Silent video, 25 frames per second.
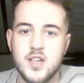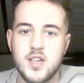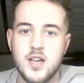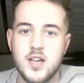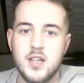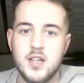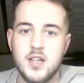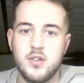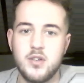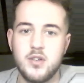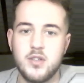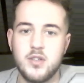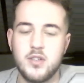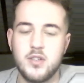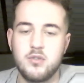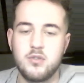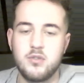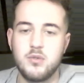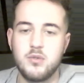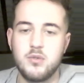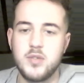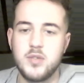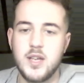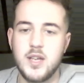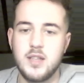No, there's
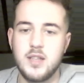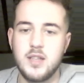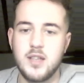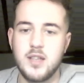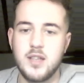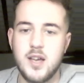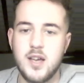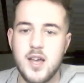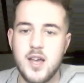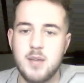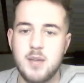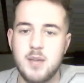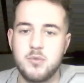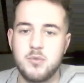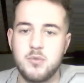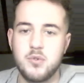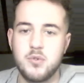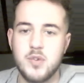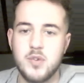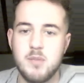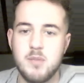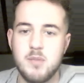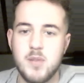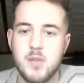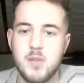no knight there. I'm
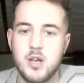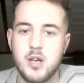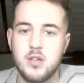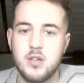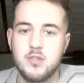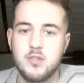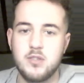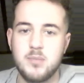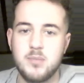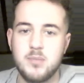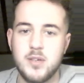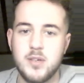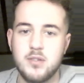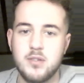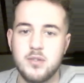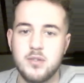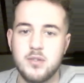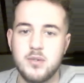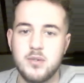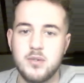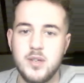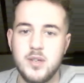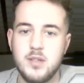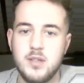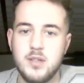talking bollocks because the
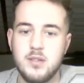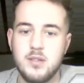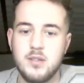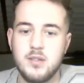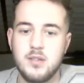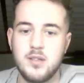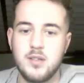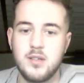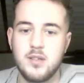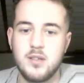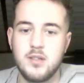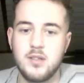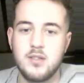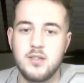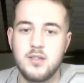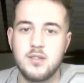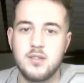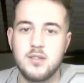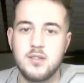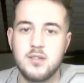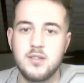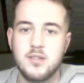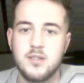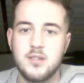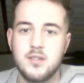queen
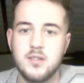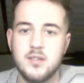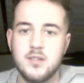takes.